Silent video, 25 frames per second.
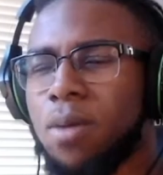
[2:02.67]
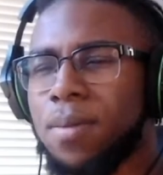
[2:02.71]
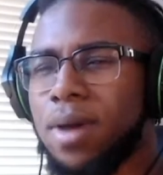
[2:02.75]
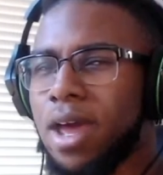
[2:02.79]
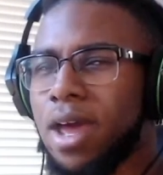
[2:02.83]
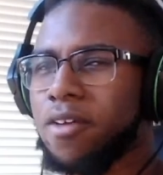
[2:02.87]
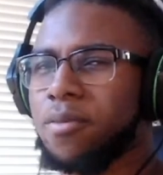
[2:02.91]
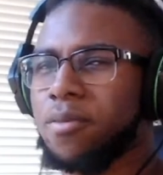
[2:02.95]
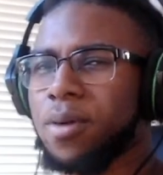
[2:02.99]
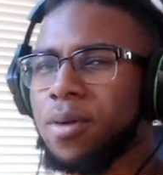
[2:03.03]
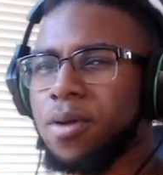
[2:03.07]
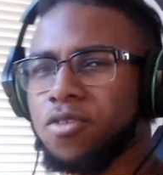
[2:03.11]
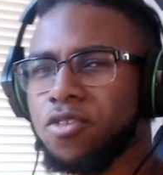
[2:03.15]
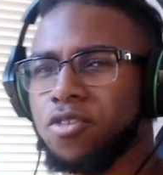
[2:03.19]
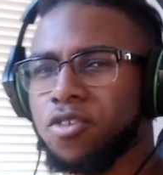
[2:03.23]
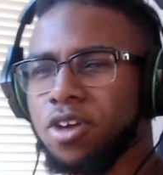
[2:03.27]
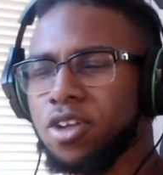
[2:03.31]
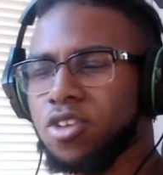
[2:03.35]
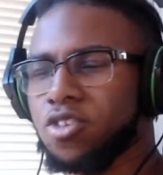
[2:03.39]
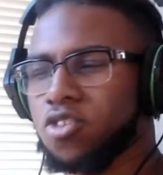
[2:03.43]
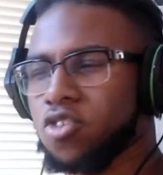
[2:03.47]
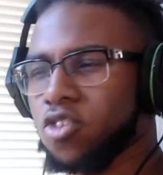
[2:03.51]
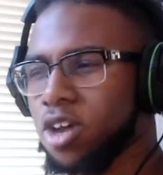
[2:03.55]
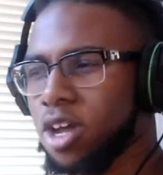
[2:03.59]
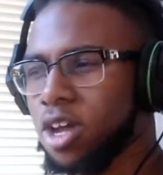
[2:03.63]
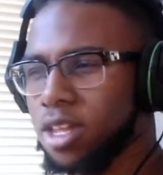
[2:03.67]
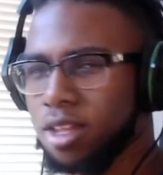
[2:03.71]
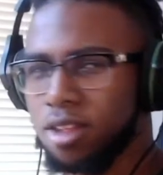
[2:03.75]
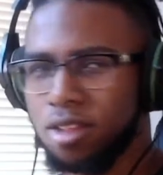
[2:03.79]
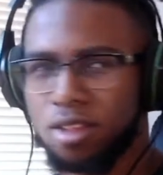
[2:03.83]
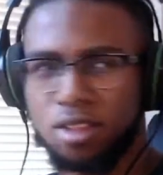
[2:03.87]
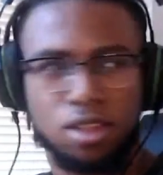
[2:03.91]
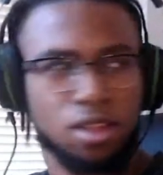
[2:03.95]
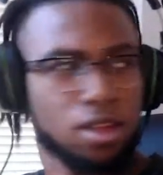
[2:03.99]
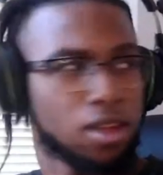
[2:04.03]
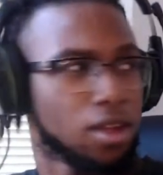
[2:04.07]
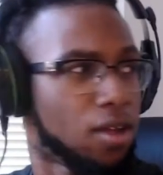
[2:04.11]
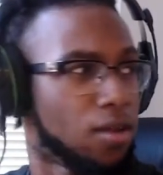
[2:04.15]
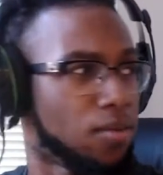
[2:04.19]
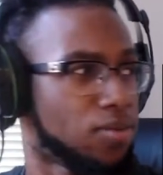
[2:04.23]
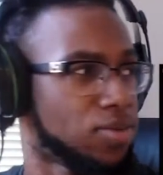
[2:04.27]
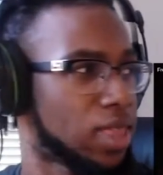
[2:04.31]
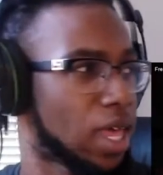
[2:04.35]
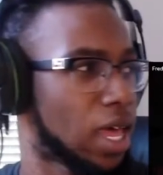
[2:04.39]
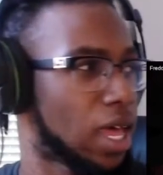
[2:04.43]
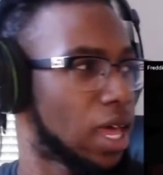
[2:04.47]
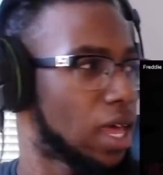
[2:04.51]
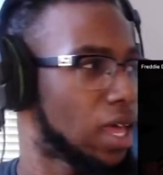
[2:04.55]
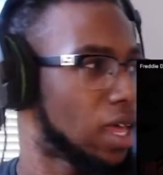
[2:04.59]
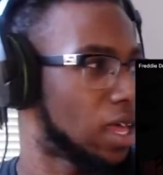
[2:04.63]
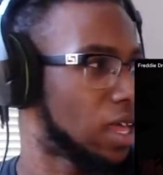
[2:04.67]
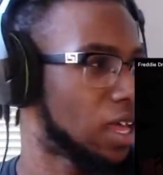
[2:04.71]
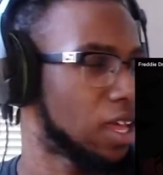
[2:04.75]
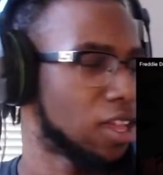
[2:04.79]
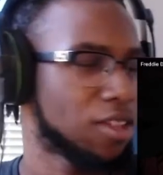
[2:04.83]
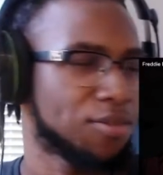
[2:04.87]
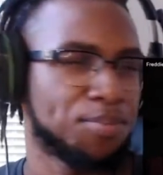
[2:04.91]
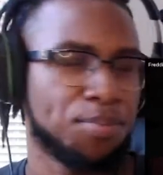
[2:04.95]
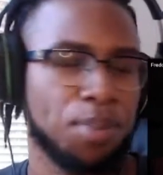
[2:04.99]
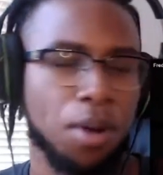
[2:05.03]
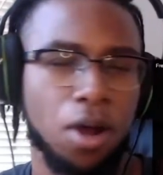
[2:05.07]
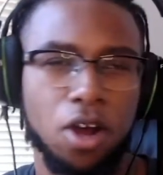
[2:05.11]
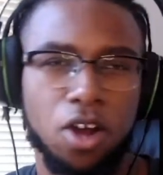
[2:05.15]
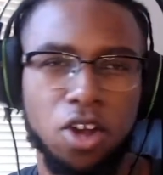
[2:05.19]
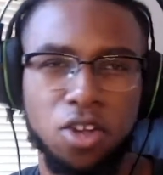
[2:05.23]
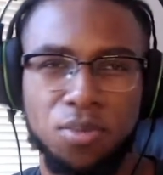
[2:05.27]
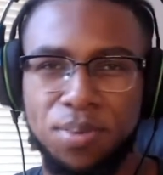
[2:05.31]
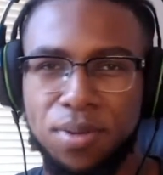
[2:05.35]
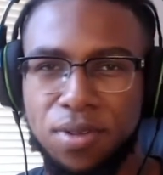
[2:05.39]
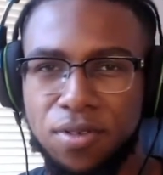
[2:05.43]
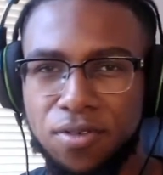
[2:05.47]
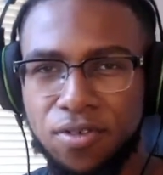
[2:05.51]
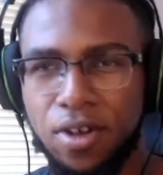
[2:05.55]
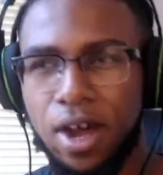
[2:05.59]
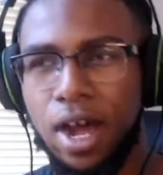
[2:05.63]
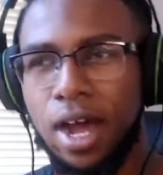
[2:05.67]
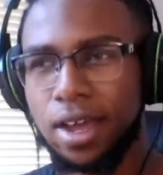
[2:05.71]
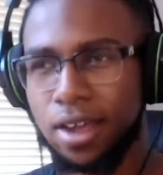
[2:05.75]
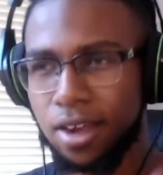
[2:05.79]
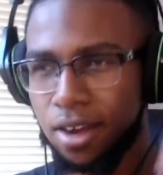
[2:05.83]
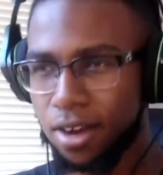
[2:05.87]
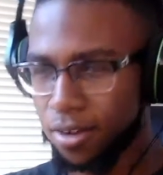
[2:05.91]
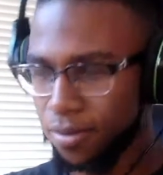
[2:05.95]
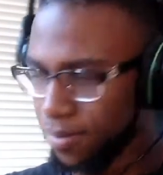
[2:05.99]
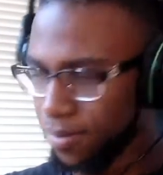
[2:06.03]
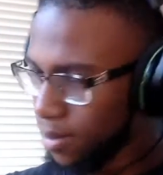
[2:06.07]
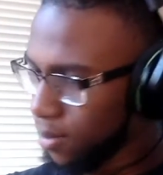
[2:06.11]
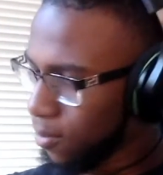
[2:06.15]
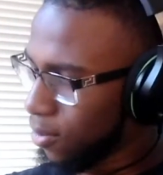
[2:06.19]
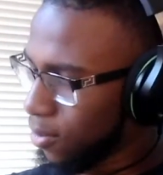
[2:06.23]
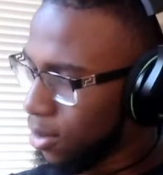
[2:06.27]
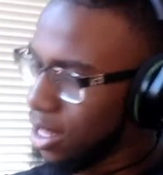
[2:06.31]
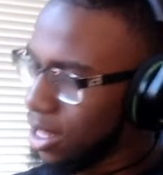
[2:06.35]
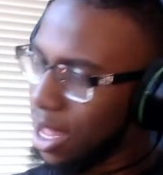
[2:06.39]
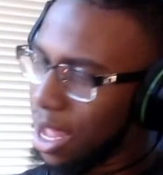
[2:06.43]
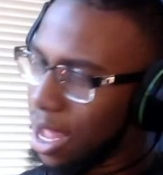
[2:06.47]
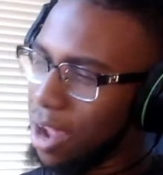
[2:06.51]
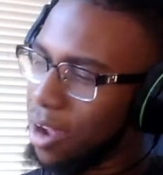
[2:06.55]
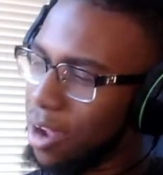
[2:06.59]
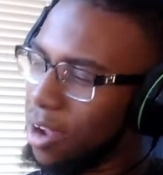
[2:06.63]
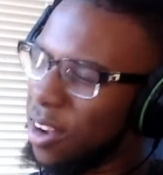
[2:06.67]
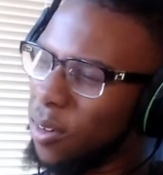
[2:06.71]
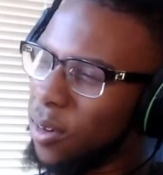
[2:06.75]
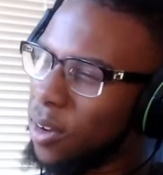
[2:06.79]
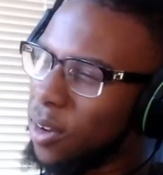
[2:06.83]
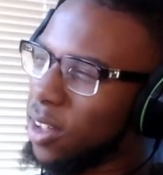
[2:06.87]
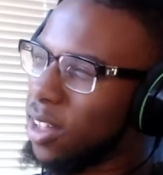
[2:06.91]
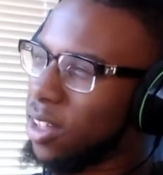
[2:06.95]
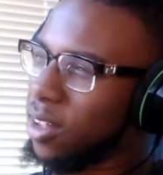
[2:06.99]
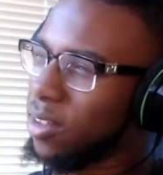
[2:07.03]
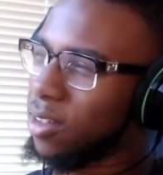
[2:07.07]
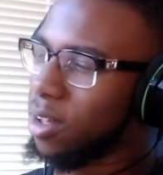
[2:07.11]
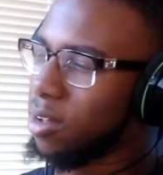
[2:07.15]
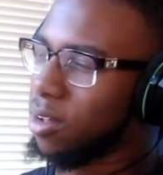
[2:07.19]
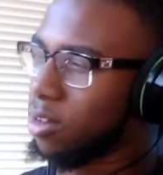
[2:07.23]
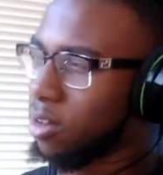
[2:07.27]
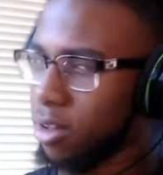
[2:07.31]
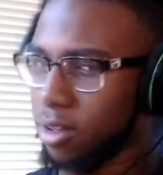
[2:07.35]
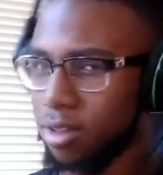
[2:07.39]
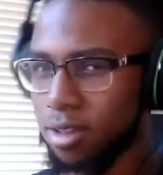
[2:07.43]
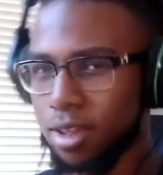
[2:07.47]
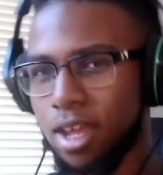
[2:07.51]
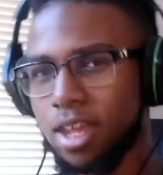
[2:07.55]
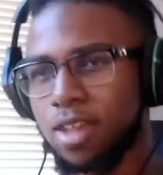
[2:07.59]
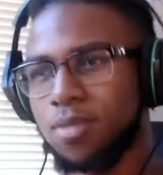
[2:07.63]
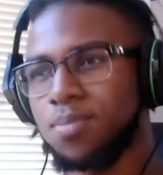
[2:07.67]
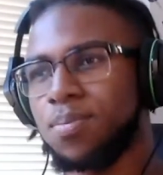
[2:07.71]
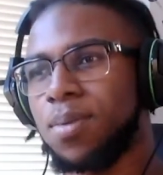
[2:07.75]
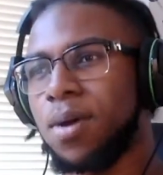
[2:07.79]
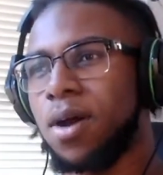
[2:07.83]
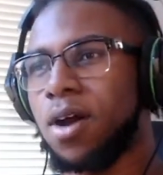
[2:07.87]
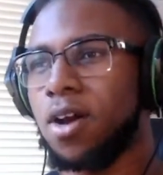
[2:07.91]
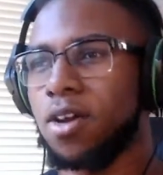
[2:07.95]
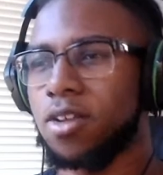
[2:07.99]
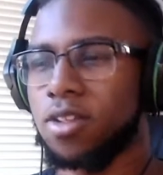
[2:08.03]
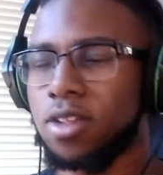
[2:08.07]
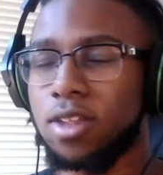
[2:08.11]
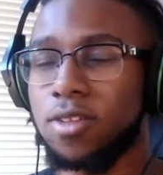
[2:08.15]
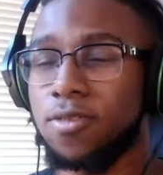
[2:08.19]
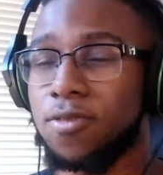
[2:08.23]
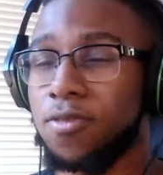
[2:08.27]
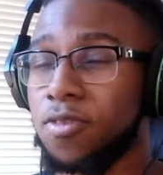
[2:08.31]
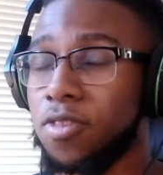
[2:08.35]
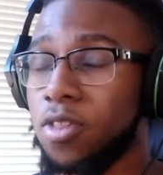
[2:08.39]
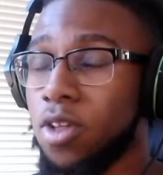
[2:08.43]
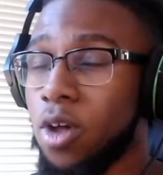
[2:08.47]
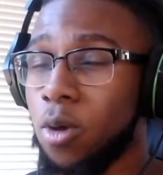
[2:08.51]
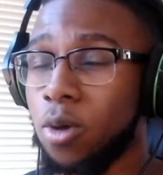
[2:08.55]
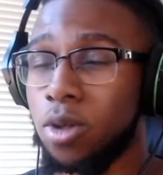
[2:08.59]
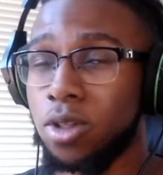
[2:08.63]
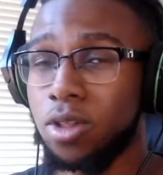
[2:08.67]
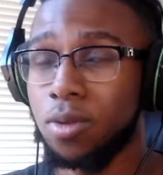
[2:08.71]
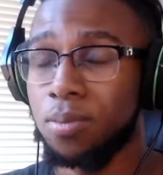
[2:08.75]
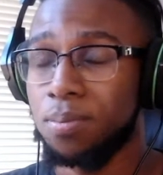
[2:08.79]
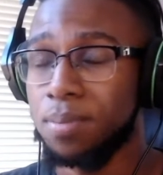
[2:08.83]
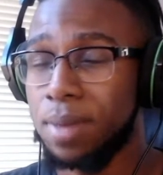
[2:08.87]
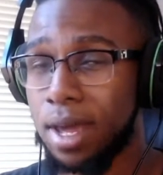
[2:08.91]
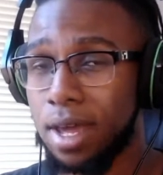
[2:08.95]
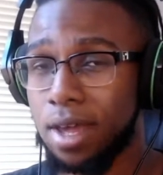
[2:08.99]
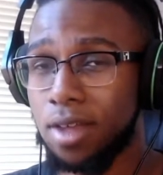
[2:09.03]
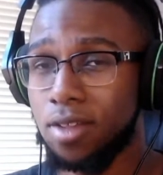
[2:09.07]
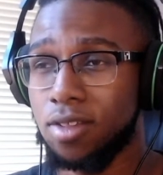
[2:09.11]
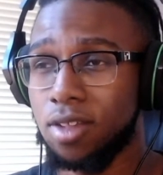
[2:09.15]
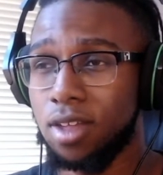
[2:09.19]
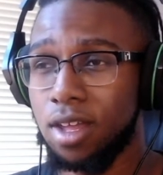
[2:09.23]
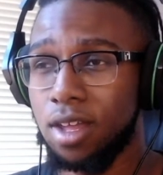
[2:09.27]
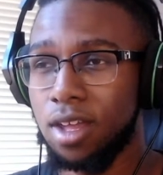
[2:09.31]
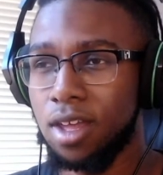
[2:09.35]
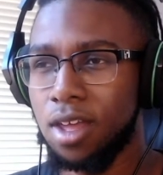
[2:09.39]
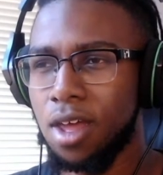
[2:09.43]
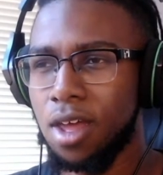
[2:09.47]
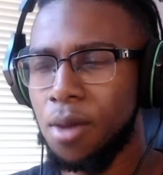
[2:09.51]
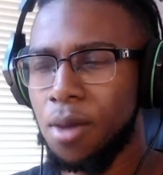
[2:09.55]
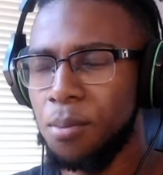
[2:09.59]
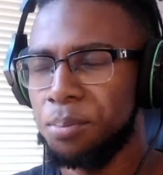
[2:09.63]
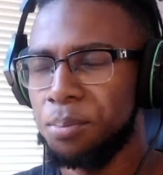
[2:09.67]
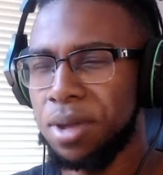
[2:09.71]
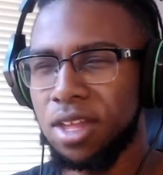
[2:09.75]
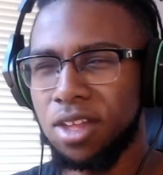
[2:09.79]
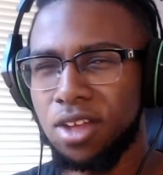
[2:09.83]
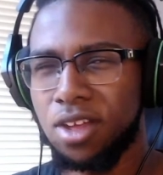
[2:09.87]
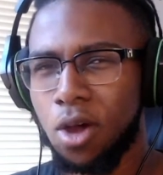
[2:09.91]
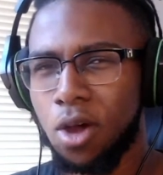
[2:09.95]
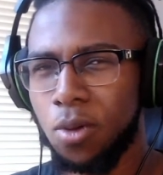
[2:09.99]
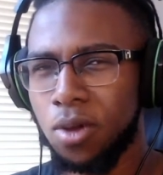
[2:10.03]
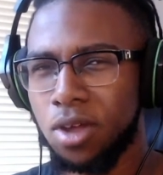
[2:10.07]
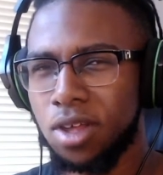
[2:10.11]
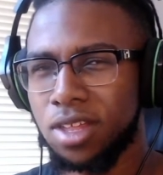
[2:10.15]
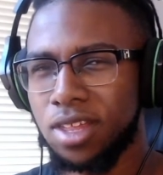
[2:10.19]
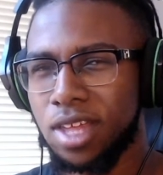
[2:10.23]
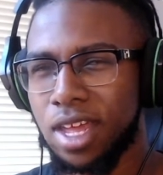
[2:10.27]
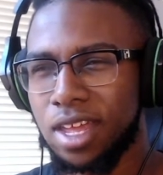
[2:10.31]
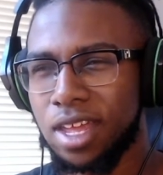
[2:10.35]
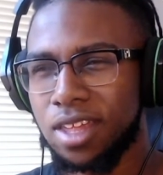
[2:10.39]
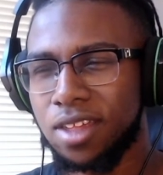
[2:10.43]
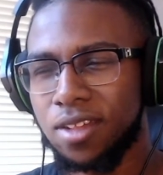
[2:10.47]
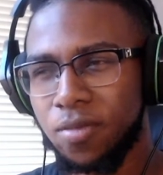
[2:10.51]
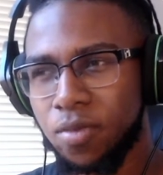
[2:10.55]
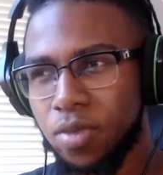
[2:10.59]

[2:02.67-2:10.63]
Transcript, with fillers: have about Freddie Dredd is that his bars be fire. With I, I wouldn't necessarily say his bars. His flow is amazing, but he always like.